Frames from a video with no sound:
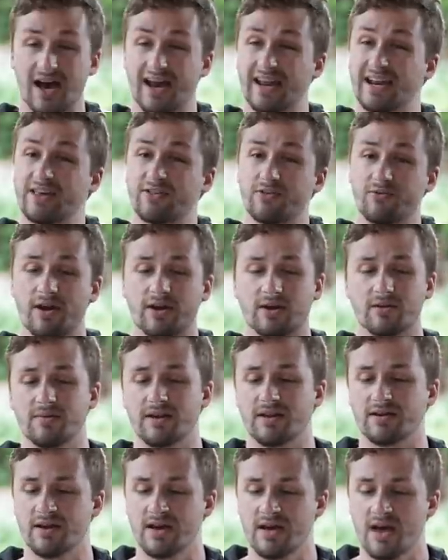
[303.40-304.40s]
I'd either
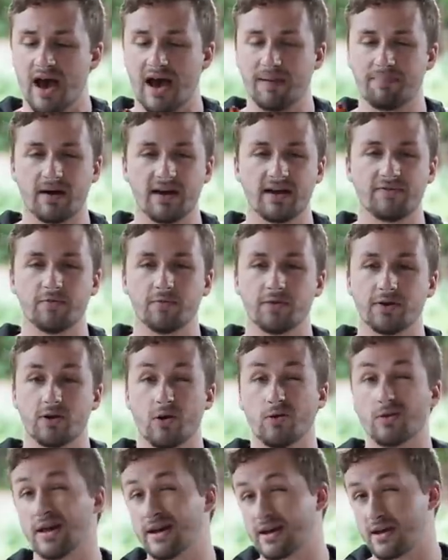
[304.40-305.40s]
recommend, I'd probably, if you want to
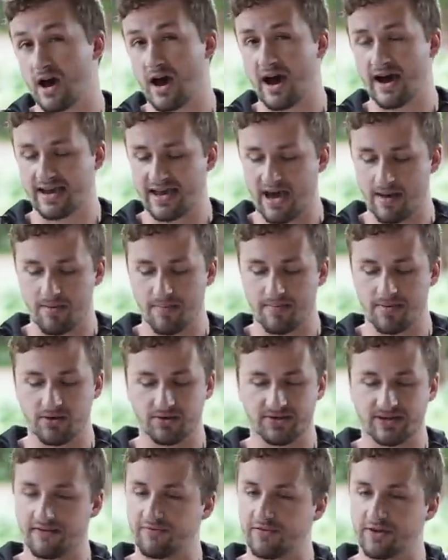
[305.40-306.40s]
go like a high cap
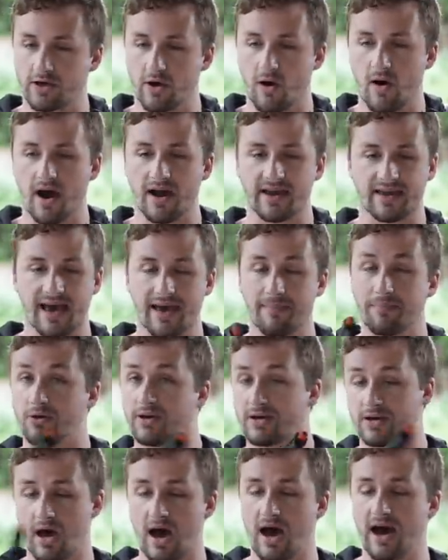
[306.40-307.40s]
build, definitely go high cap or
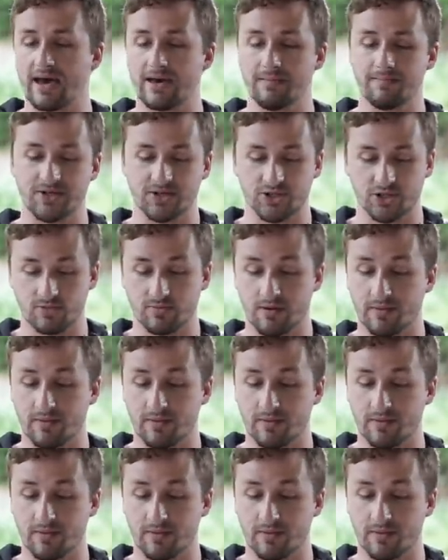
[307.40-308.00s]
like a high-end pistol.